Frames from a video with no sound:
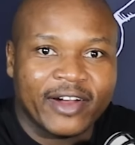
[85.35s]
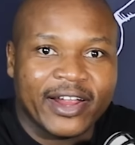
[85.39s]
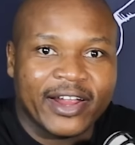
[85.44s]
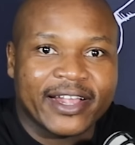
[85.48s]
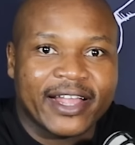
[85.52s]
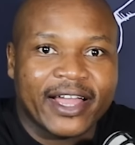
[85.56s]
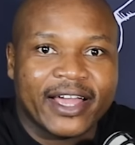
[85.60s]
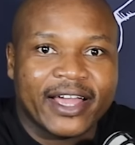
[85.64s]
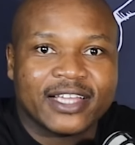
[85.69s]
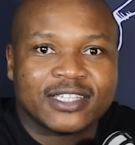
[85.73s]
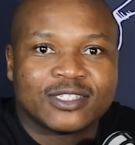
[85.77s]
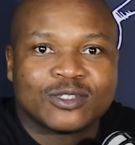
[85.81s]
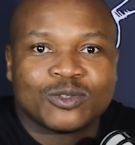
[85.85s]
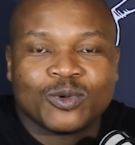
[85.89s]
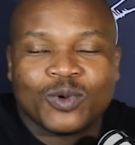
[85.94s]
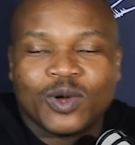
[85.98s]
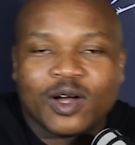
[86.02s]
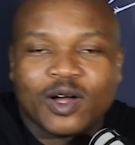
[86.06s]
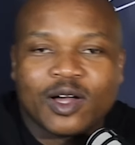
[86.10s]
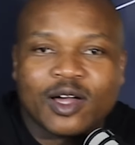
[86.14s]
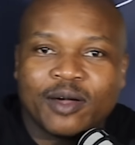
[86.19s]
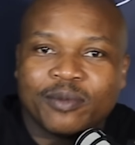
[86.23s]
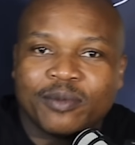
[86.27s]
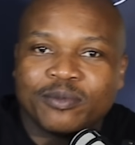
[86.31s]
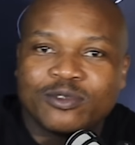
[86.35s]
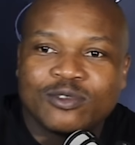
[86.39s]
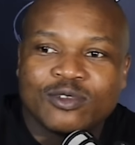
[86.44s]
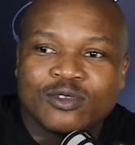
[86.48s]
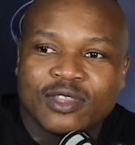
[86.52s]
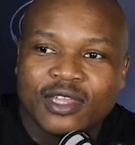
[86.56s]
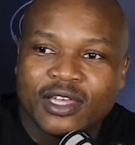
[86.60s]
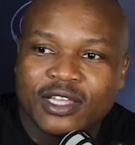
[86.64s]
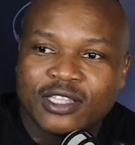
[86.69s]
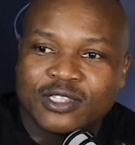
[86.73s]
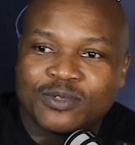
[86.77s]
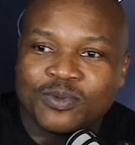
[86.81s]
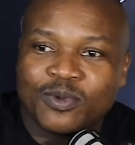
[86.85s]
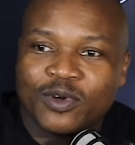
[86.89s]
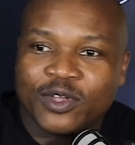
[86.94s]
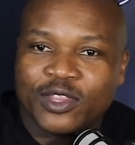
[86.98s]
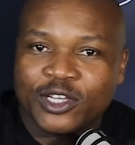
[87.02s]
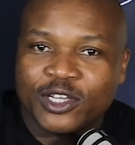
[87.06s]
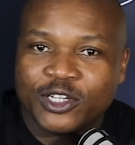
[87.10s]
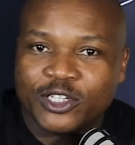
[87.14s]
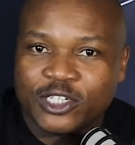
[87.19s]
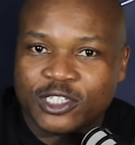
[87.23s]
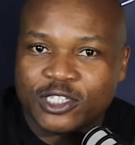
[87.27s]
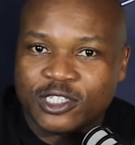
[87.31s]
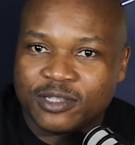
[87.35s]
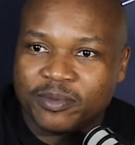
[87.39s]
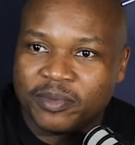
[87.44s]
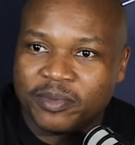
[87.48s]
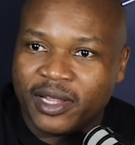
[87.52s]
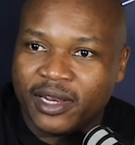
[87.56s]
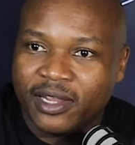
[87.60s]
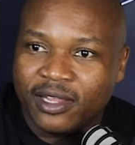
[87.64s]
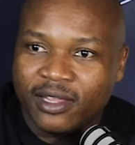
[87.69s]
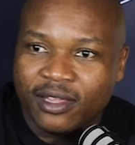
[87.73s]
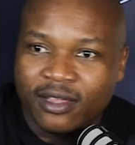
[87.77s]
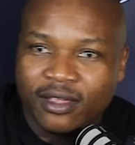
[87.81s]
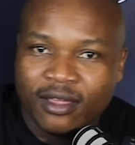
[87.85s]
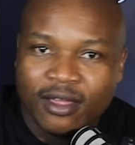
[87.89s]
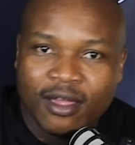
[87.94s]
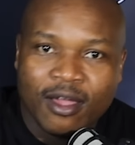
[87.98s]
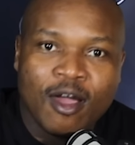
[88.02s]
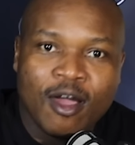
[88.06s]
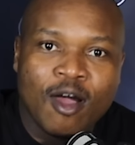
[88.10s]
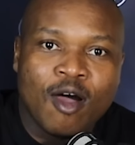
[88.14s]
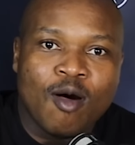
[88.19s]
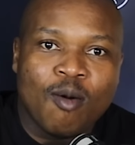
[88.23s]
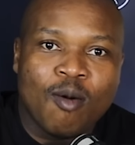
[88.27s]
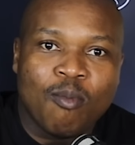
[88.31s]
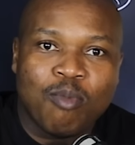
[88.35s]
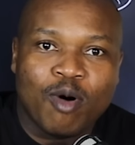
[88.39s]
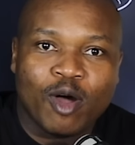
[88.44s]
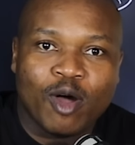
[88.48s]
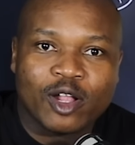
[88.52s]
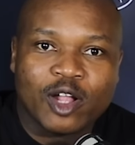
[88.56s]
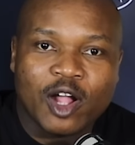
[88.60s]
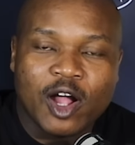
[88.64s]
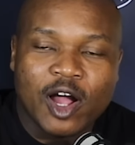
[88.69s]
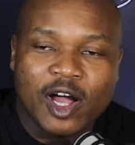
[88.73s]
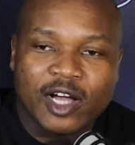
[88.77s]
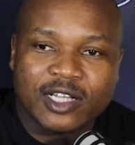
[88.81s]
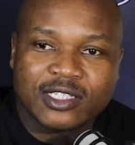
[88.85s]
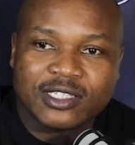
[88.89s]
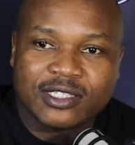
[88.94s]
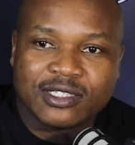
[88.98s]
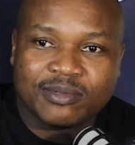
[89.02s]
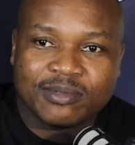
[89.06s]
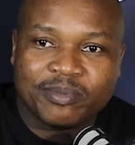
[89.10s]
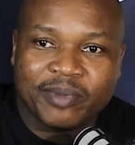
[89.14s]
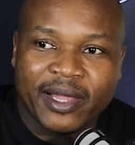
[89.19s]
Right, guys, welcome to the It's More Than Just Money podcast.